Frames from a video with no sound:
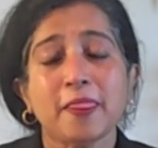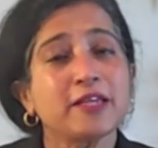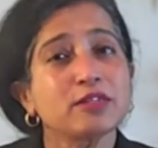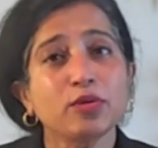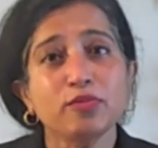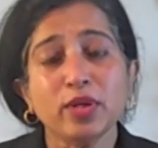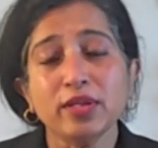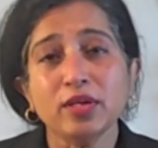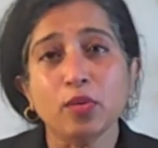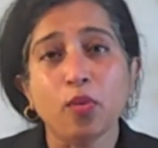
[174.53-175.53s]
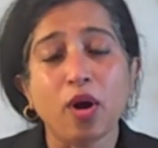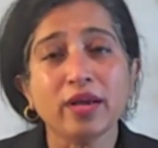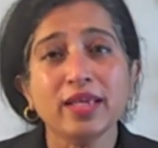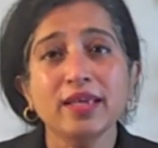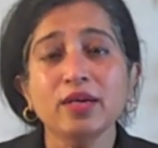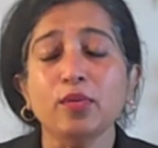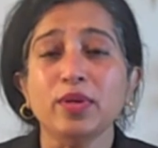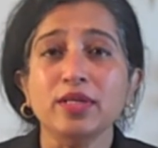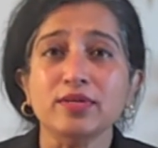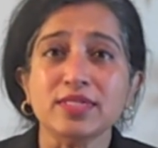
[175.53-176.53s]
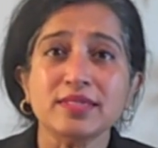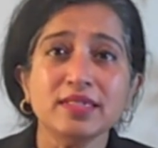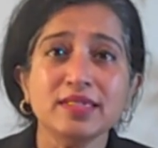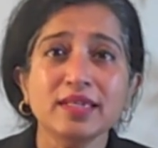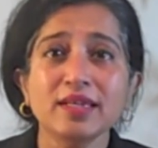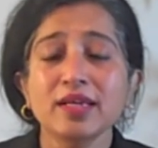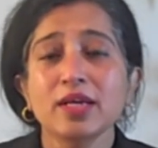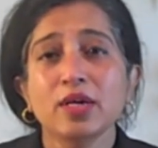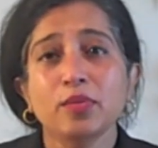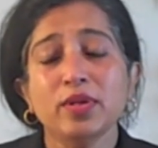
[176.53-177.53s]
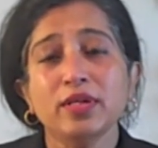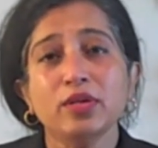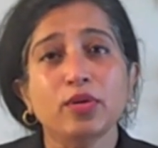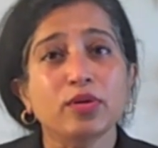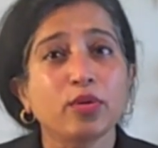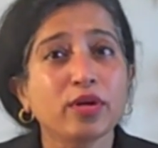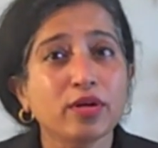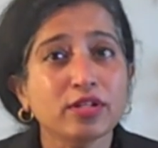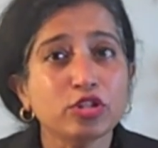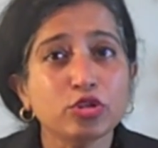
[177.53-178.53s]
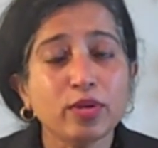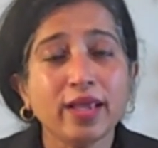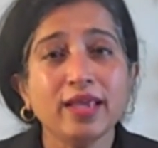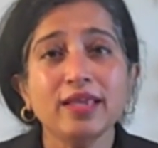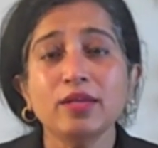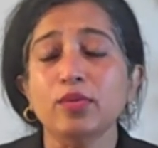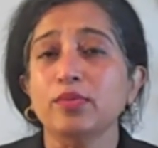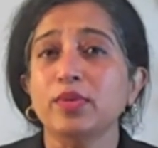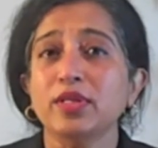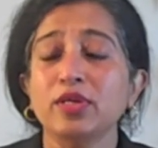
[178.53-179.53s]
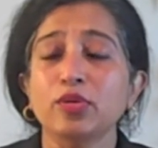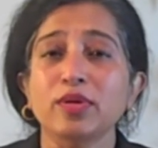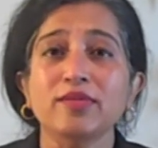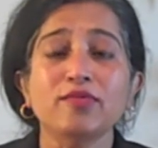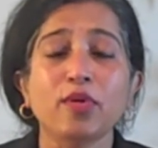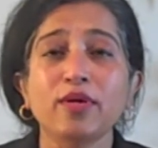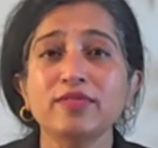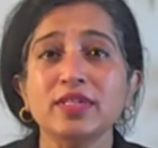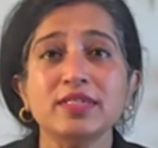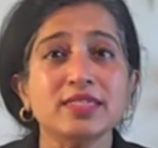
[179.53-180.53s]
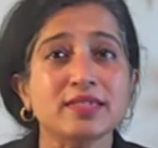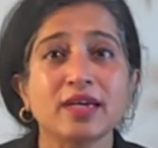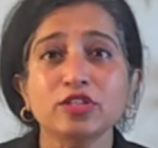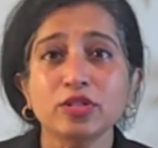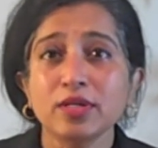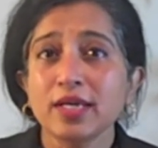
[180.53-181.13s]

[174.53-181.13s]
So whether you're walking or whether you're sitting, whether you're going on a train or whether you're involved in a discussion